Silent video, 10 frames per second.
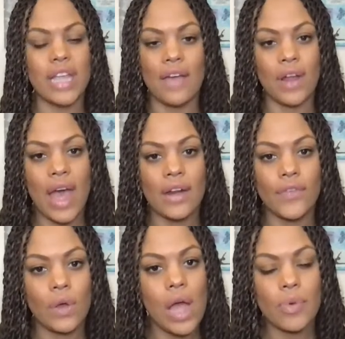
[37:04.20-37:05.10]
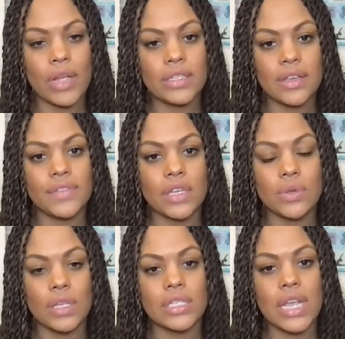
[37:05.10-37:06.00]
ever had a full comprehensive
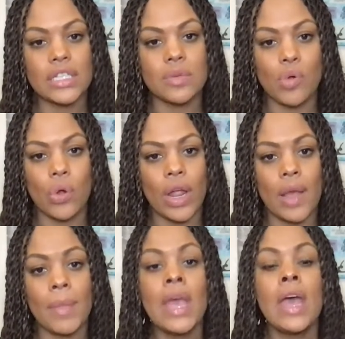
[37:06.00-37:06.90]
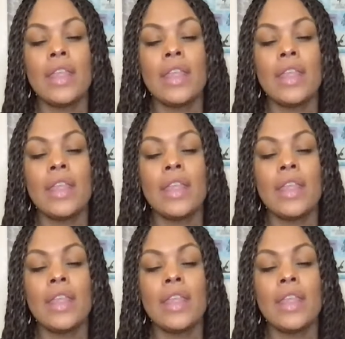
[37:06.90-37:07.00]
sexual education program.